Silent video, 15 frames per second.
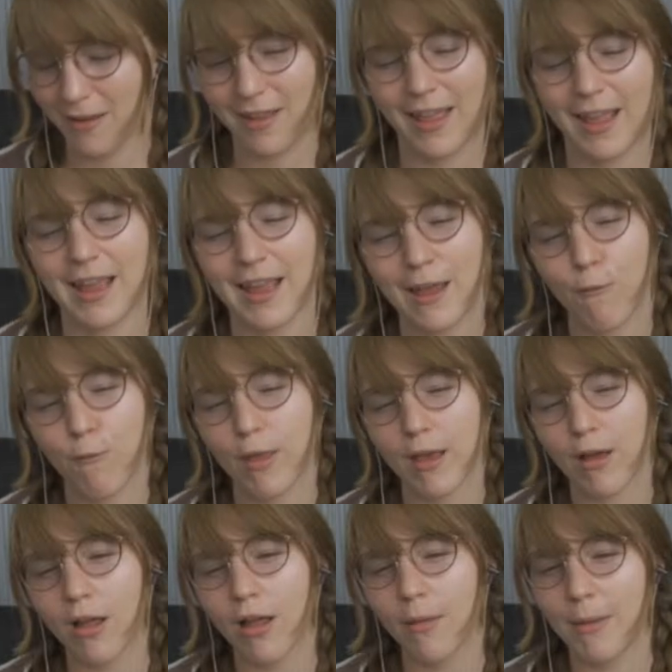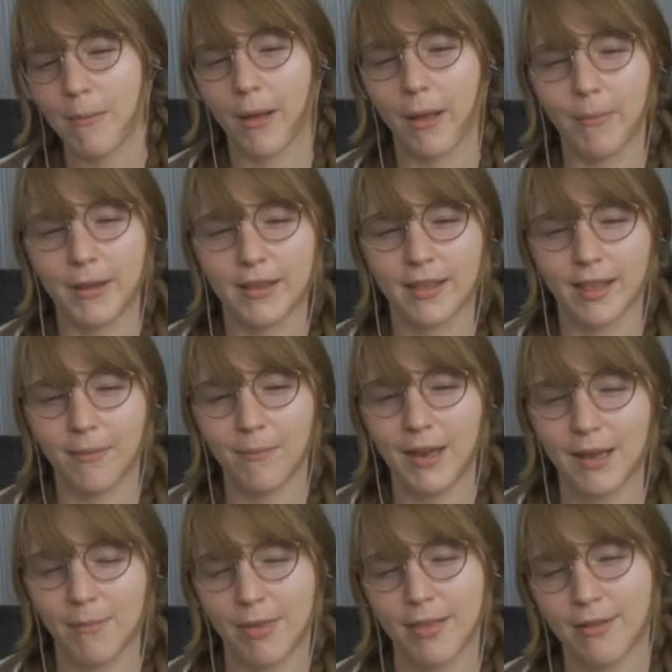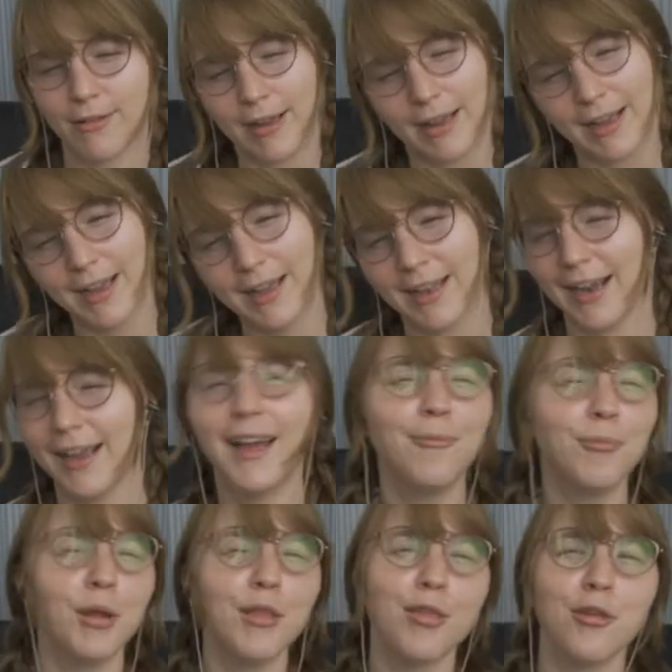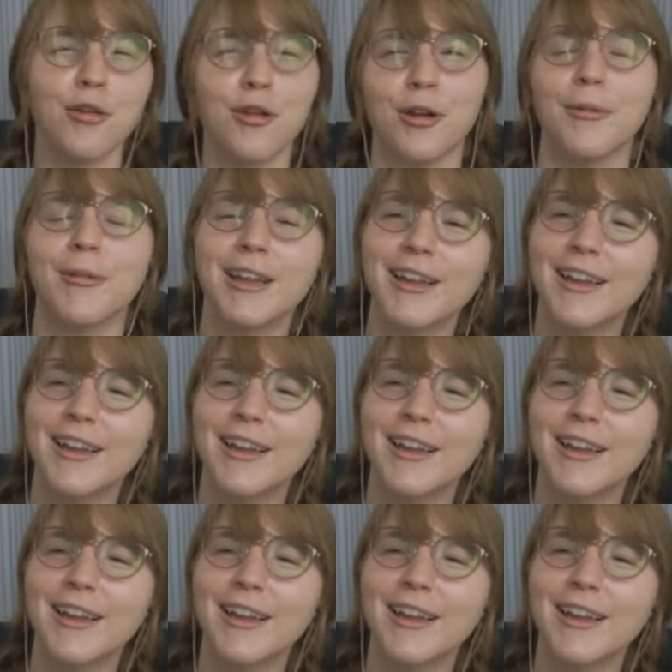Like if they call me mommy, does that mean I'm still hot? Like I'm not sure.